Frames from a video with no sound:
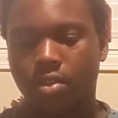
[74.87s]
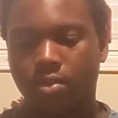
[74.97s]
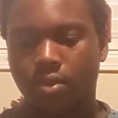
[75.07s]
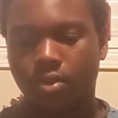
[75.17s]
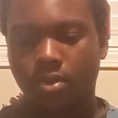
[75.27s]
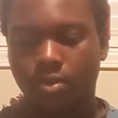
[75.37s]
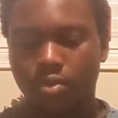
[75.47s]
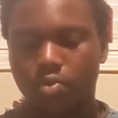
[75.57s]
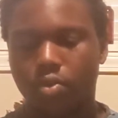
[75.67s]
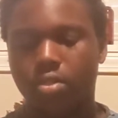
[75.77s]
we're gonna
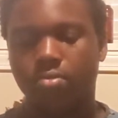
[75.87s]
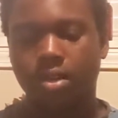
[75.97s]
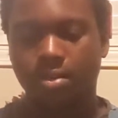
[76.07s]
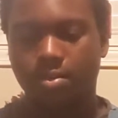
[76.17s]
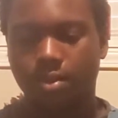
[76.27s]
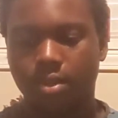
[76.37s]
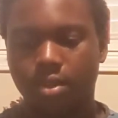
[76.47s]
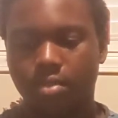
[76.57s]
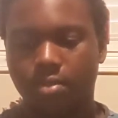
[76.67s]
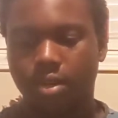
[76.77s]
rejoice, man, once
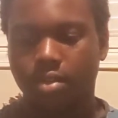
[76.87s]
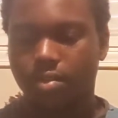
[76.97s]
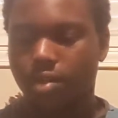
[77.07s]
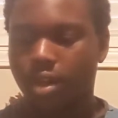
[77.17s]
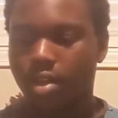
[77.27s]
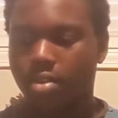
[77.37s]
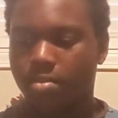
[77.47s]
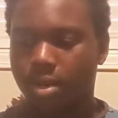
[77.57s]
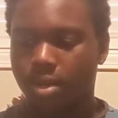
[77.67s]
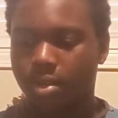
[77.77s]
this place go
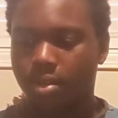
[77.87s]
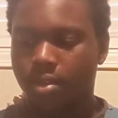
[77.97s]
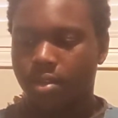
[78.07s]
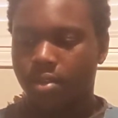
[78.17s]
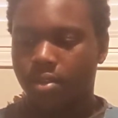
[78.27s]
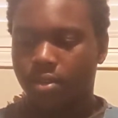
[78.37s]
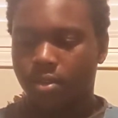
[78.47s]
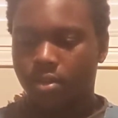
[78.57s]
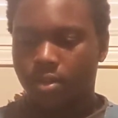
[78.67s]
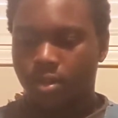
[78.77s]
down, man.
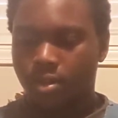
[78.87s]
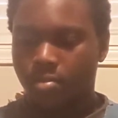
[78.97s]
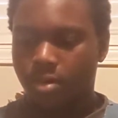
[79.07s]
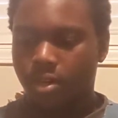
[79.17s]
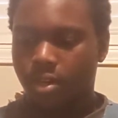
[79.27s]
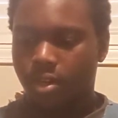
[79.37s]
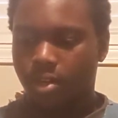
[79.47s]
You know, but